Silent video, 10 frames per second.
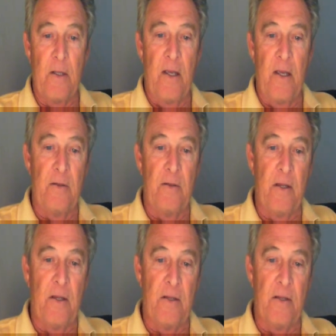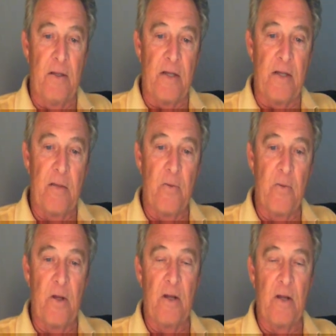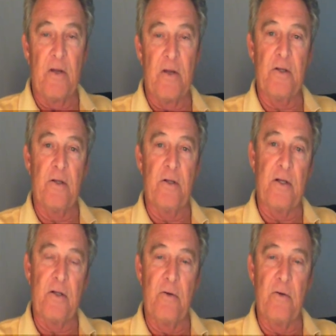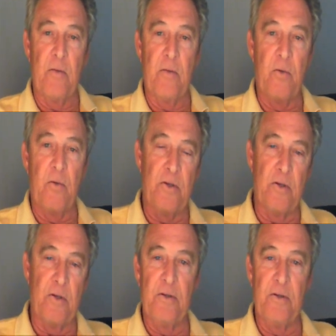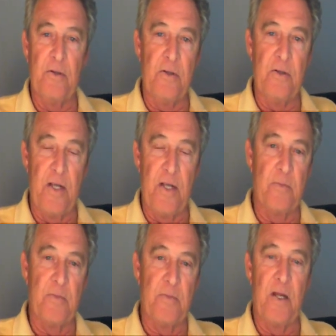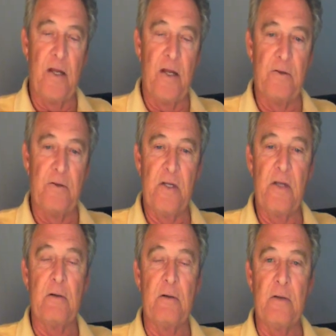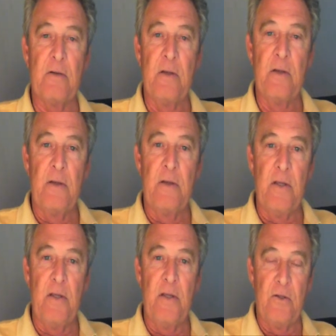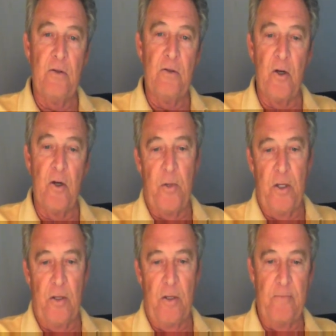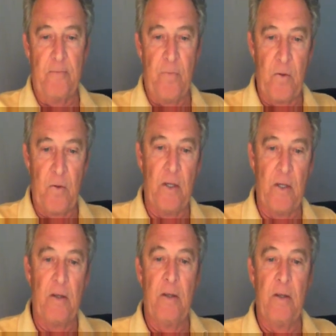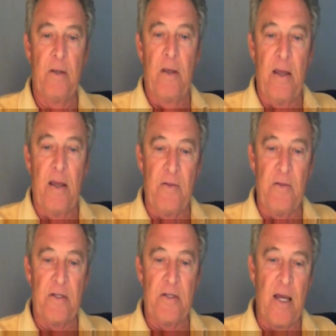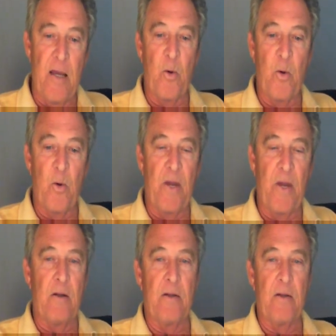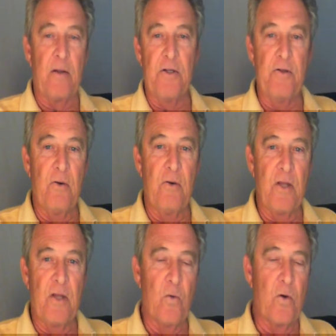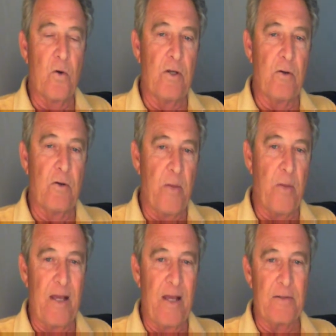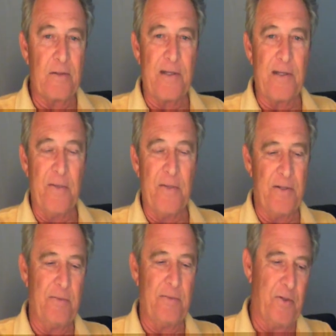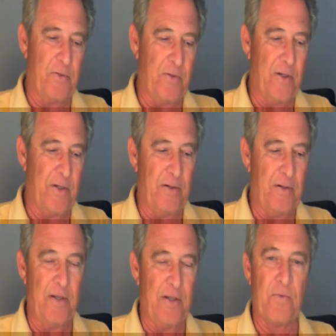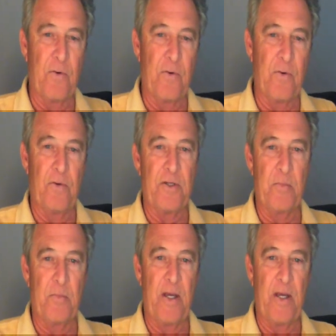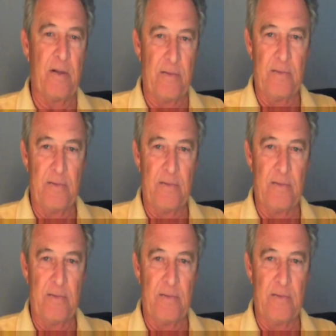And then the time per elevation. That's to go ahead and put the jambs and head and seal into the opening. Okay? And then a time per panel. And since you know everything works here on panels, that means between each vertical is a panel.